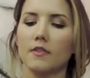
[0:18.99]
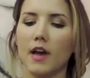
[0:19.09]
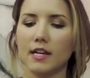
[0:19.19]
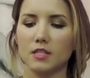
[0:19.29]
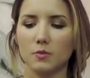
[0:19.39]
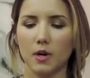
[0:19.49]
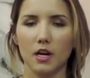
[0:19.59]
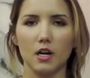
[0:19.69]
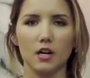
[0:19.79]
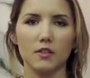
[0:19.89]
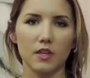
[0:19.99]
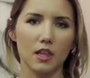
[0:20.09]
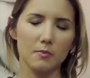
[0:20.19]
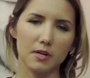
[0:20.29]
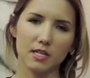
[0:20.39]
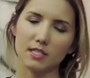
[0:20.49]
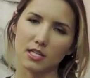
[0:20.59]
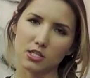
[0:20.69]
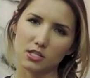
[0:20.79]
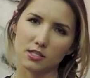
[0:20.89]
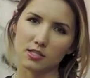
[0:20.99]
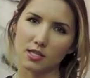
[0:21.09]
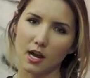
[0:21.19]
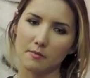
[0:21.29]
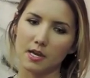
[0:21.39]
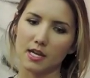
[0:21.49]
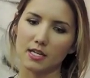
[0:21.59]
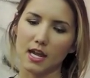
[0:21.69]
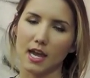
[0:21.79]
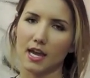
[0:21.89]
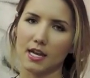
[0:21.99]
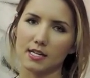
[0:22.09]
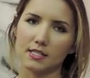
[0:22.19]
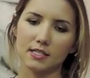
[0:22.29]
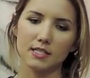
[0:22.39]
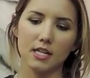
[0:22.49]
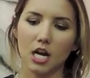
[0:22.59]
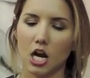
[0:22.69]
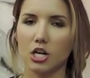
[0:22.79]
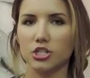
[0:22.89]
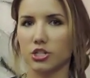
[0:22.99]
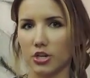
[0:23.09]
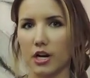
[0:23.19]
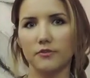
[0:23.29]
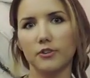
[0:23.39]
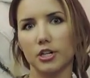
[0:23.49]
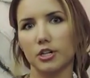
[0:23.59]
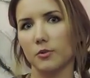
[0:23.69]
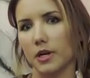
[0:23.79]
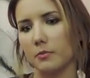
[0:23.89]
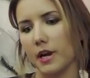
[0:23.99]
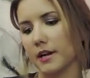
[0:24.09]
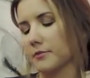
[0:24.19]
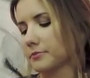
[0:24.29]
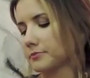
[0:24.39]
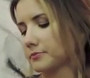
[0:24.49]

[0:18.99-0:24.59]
That's where the clip-in extensions come in and are just great for a quick braid.